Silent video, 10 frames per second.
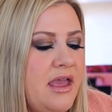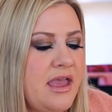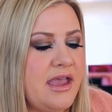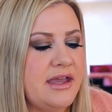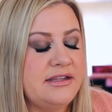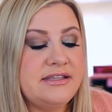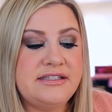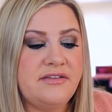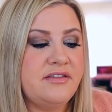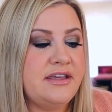And this
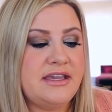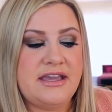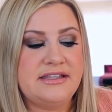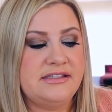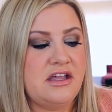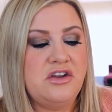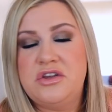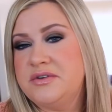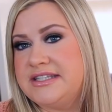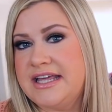definitely is a
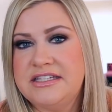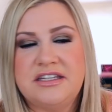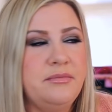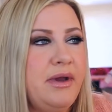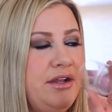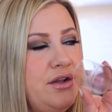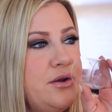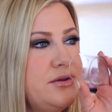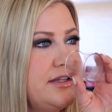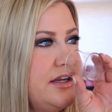new scent to my
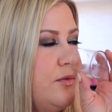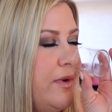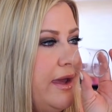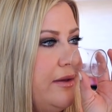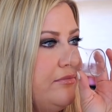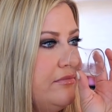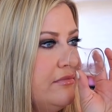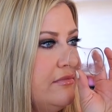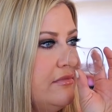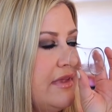nose anyway.
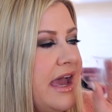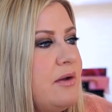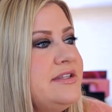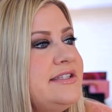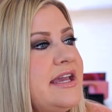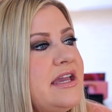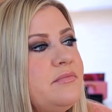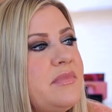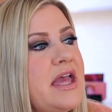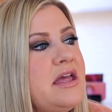I would
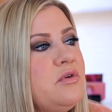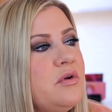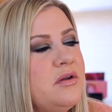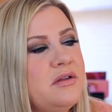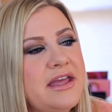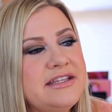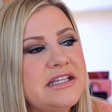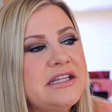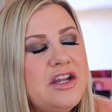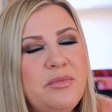say it is
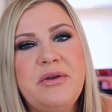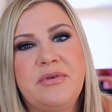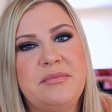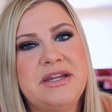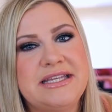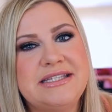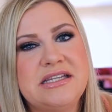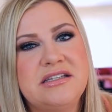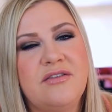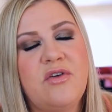a little bit
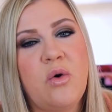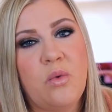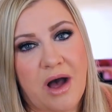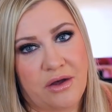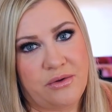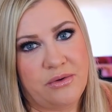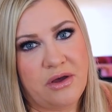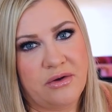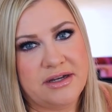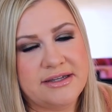reminiscent of Oahu
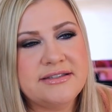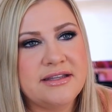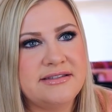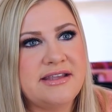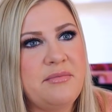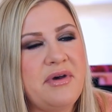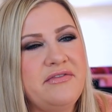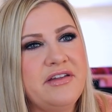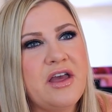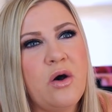Coconut Sunset, but I
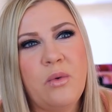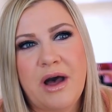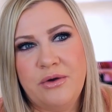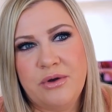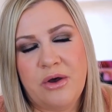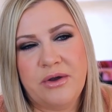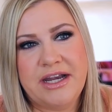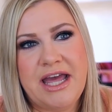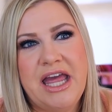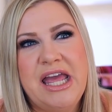feel like Oahu
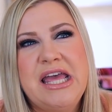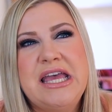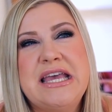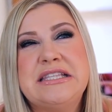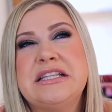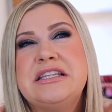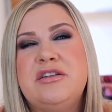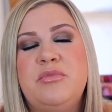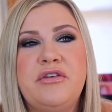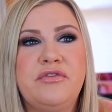Coconut is a
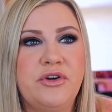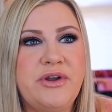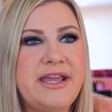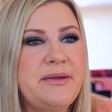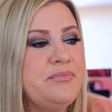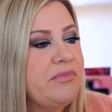little more fruity.